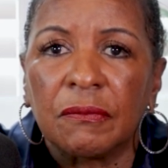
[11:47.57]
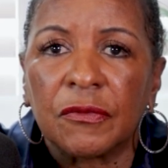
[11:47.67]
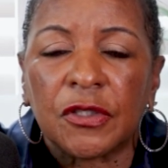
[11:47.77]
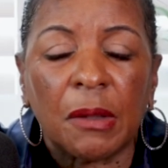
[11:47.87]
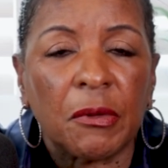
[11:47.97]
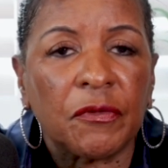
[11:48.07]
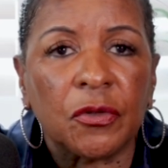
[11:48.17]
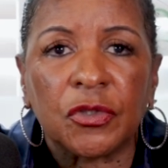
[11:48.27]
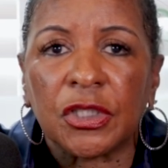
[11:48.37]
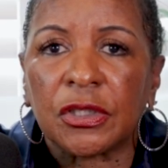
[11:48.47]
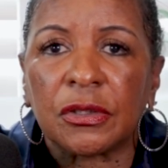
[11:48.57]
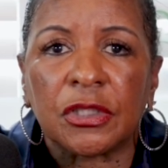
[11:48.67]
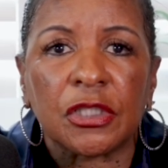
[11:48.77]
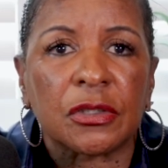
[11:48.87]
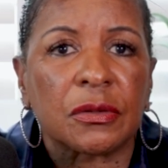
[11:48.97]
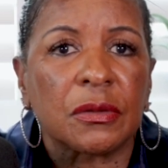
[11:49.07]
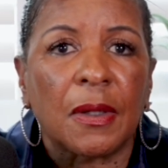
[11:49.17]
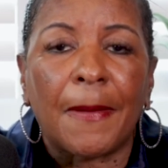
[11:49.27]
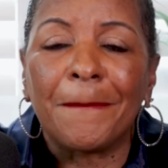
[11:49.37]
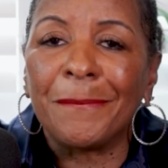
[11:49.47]
Some of you just
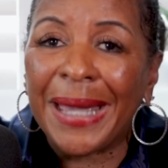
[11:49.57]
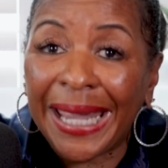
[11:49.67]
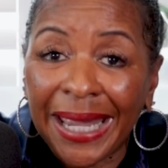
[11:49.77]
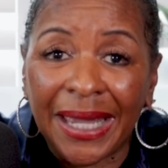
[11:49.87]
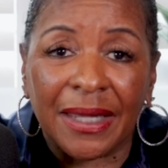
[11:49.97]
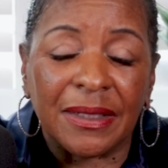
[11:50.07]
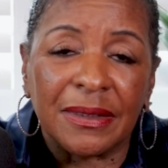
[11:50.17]
mad.